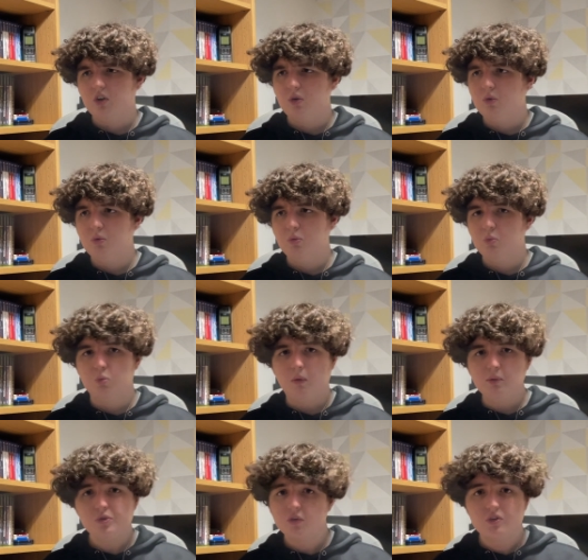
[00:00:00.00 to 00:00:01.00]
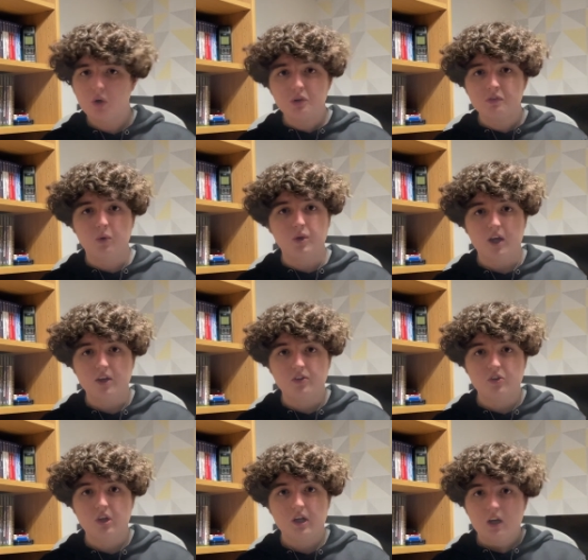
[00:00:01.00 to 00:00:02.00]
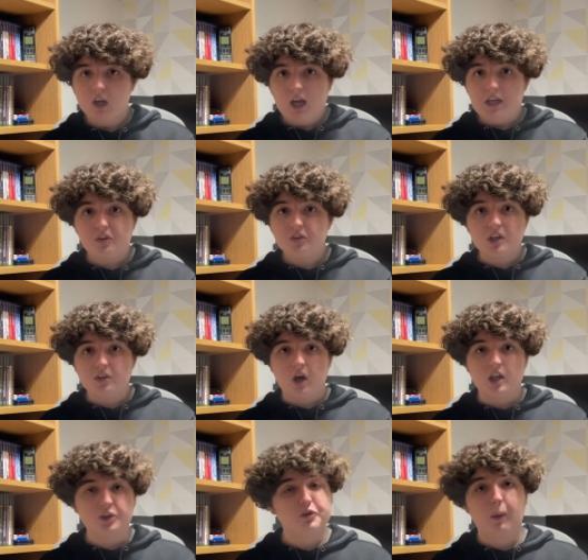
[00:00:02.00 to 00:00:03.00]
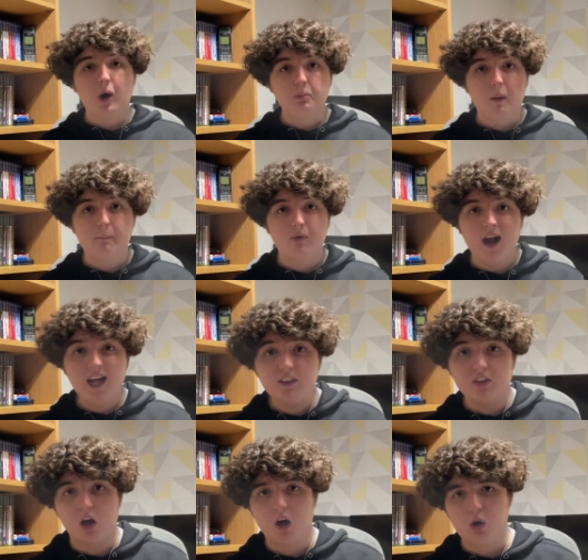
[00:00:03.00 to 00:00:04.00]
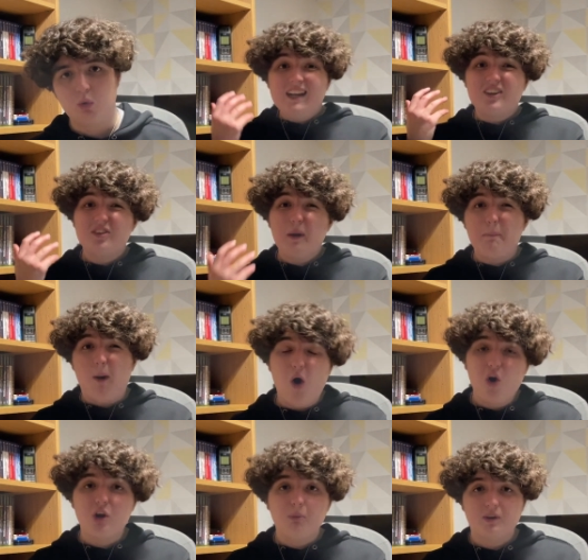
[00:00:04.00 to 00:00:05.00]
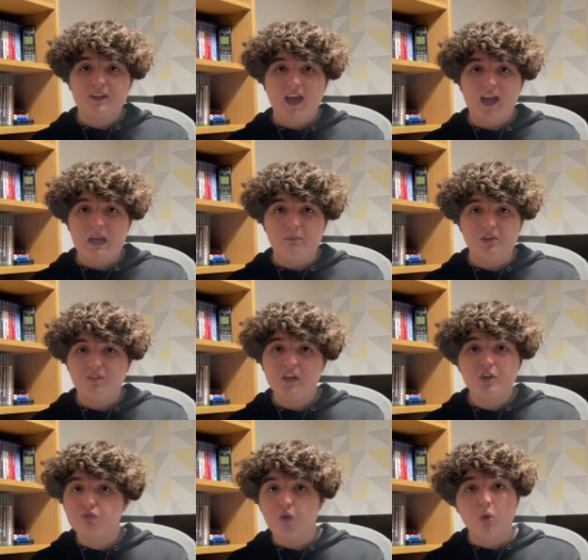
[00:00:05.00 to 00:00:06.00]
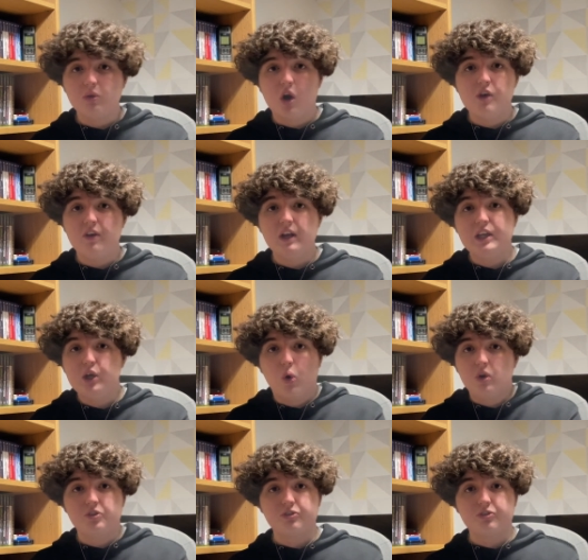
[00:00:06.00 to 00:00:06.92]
what was the result of all this? Is this gonna tarnish the Pokemon brand? No. It's a Pokemon game. This thing could roll over, yawn,